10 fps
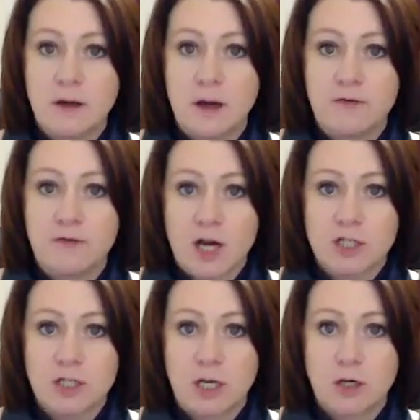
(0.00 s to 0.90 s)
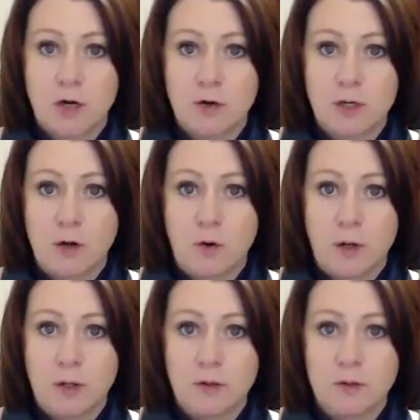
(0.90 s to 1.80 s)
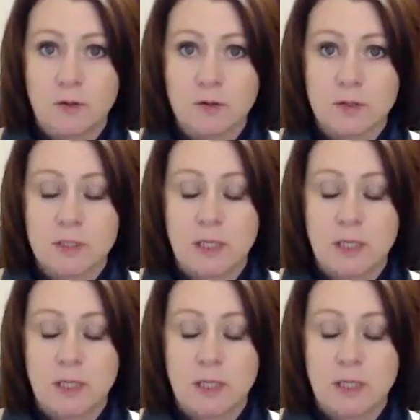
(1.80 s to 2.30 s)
fractionated coconut oils